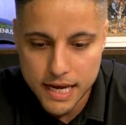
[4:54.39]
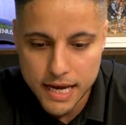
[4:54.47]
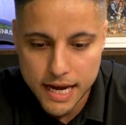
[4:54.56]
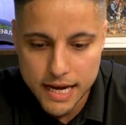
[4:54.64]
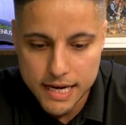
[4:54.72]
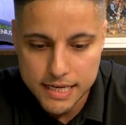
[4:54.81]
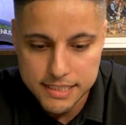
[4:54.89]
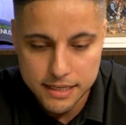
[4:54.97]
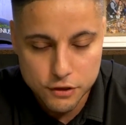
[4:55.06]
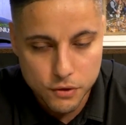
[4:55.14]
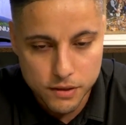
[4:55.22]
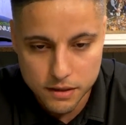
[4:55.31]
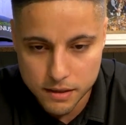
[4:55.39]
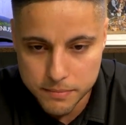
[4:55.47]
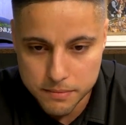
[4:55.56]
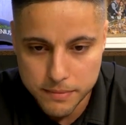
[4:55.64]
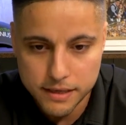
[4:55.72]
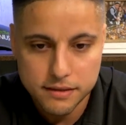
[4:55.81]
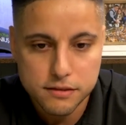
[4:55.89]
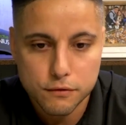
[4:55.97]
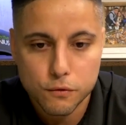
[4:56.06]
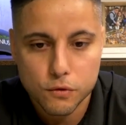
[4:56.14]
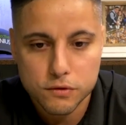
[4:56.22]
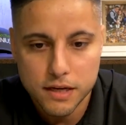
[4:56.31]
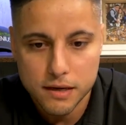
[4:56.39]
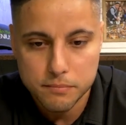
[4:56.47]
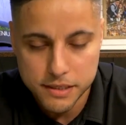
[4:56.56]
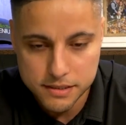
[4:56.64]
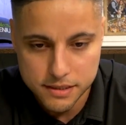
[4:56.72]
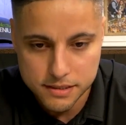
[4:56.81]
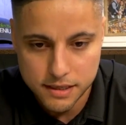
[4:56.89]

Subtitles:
And I said, you know what, let me make this a full-time business.